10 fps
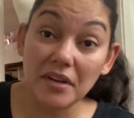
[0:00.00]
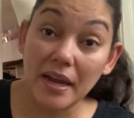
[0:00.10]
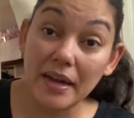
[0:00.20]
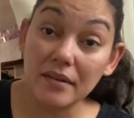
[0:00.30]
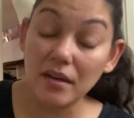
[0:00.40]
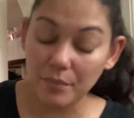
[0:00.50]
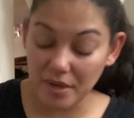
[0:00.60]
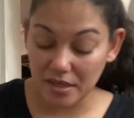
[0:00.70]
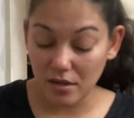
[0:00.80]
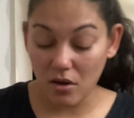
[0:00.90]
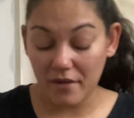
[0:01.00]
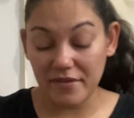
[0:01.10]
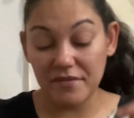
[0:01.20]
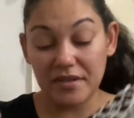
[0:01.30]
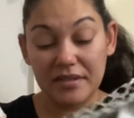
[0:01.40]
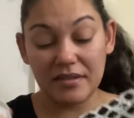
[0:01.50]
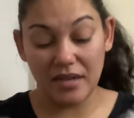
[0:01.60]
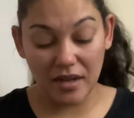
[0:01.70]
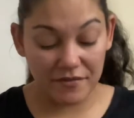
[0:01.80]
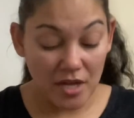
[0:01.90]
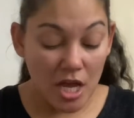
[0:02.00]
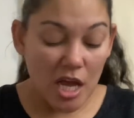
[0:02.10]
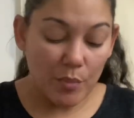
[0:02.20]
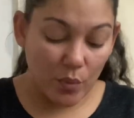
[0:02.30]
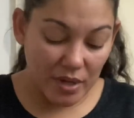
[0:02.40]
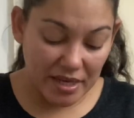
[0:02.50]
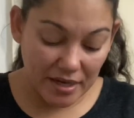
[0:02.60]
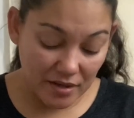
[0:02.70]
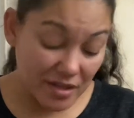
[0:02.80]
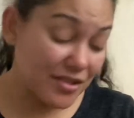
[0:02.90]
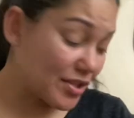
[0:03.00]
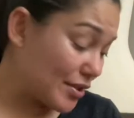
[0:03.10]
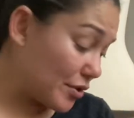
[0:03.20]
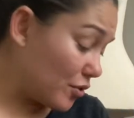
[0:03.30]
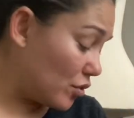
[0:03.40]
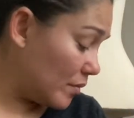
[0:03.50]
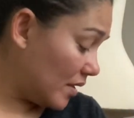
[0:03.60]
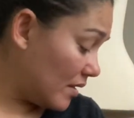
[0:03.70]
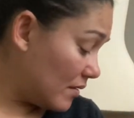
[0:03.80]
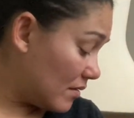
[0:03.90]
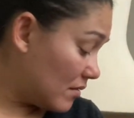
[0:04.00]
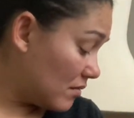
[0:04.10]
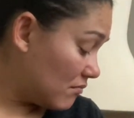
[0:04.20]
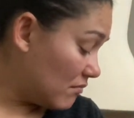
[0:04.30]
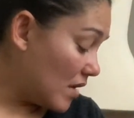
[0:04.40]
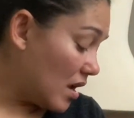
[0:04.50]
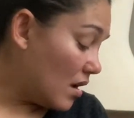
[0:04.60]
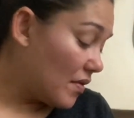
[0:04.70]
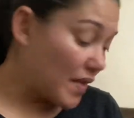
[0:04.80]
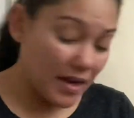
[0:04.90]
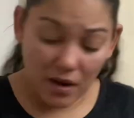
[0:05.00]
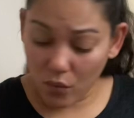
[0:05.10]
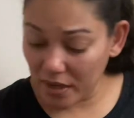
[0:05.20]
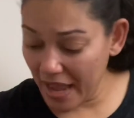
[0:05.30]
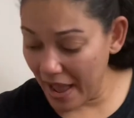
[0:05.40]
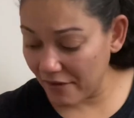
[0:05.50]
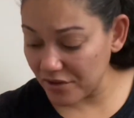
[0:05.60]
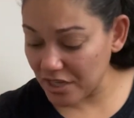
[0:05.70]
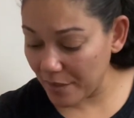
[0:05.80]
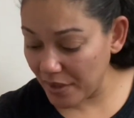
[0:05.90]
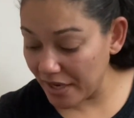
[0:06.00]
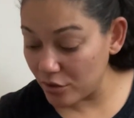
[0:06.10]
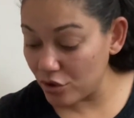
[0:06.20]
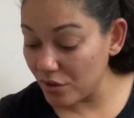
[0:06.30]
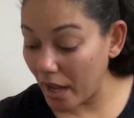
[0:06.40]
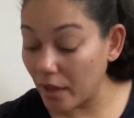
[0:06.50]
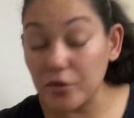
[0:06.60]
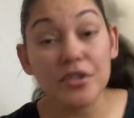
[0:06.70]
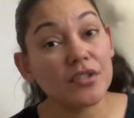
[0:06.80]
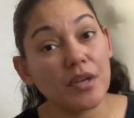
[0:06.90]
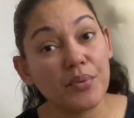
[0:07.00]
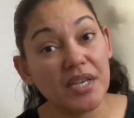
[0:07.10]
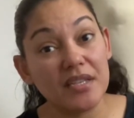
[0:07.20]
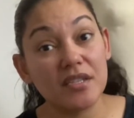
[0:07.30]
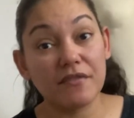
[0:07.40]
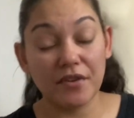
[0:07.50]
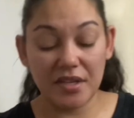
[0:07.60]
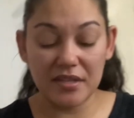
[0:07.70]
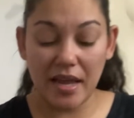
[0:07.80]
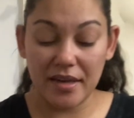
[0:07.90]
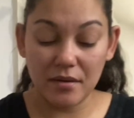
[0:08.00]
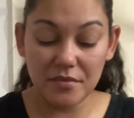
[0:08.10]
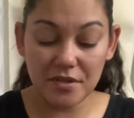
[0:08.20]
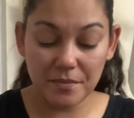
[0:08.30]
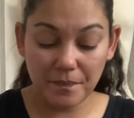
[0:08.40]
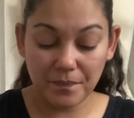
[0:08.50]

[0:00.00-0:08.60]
I ended up making off of this stuff, but we can assume that on average, I paid $2 a piece for these items.